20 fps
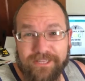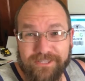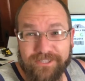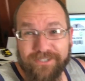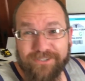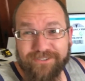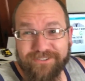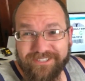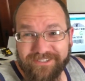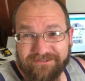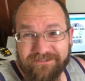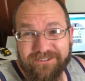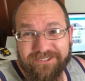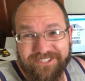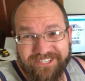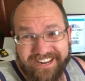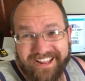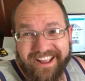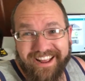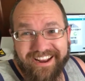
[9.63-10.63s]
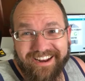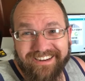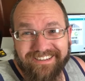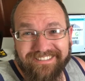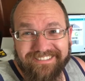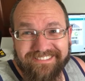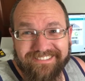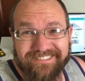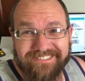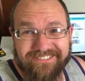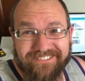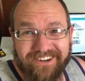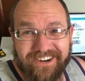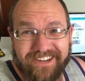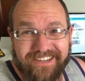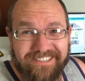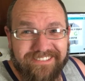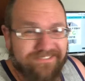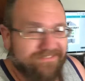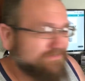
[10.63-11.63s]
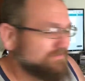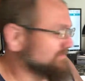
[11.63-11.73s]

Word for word: Little different today, right?